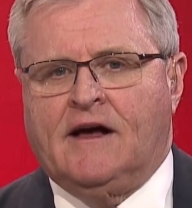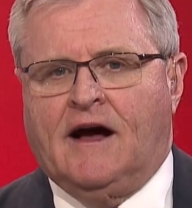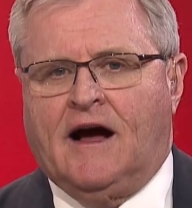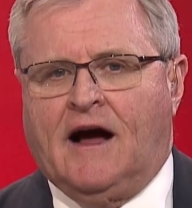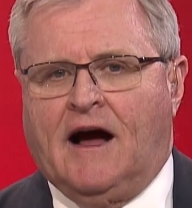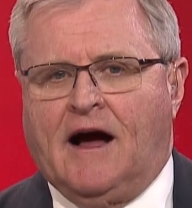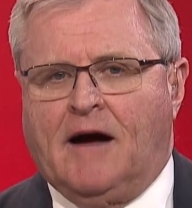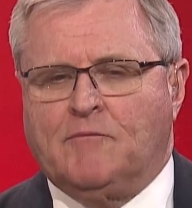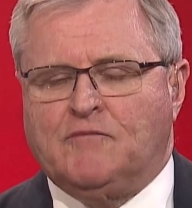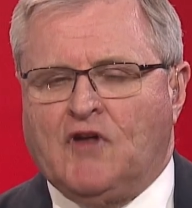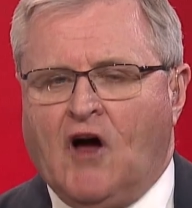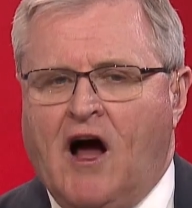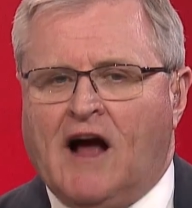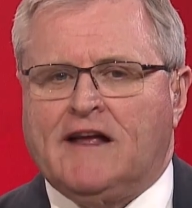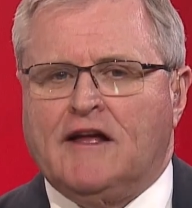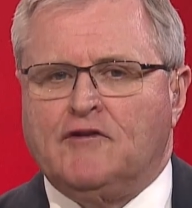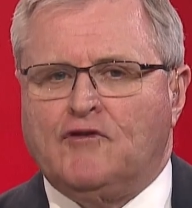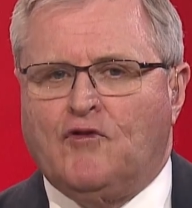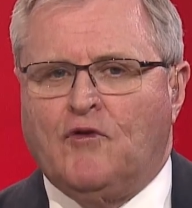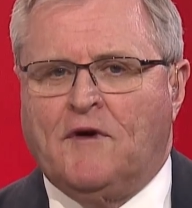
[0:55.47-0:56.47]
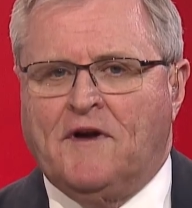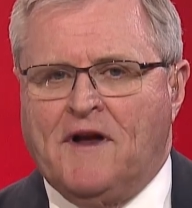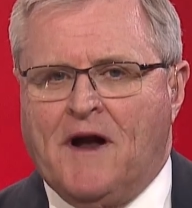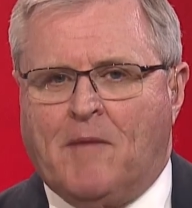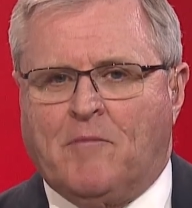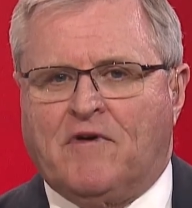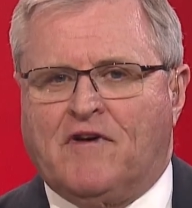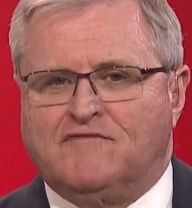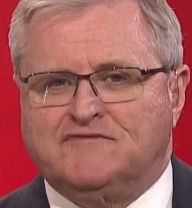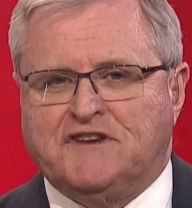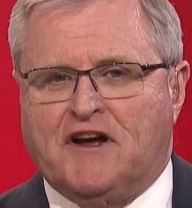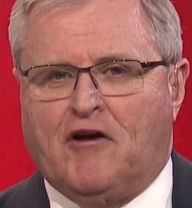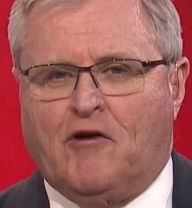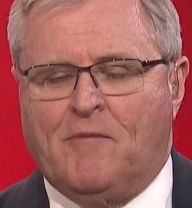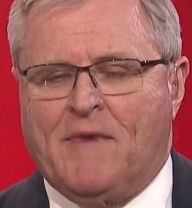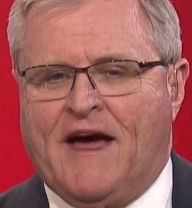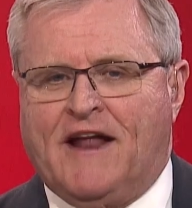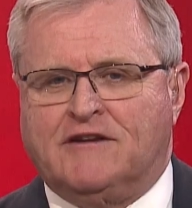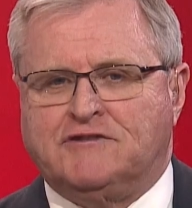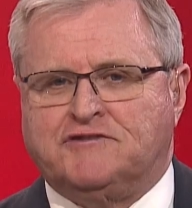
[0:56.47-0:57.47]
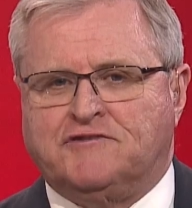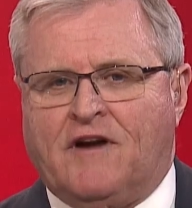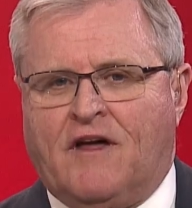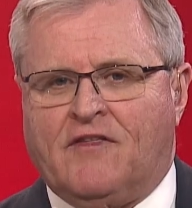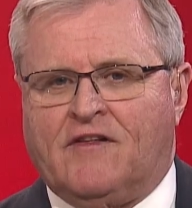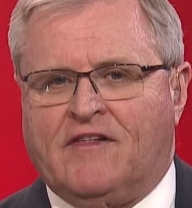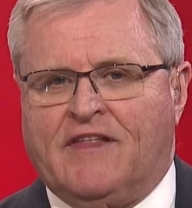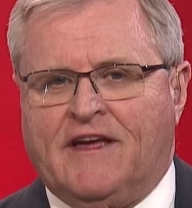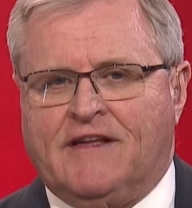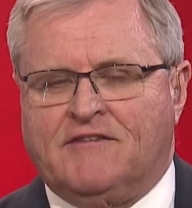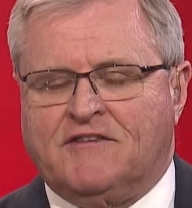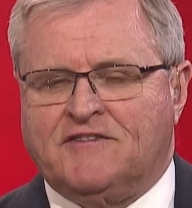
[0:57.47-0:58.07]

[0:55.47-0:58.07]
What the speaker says: Talking to a number of general managers around the league,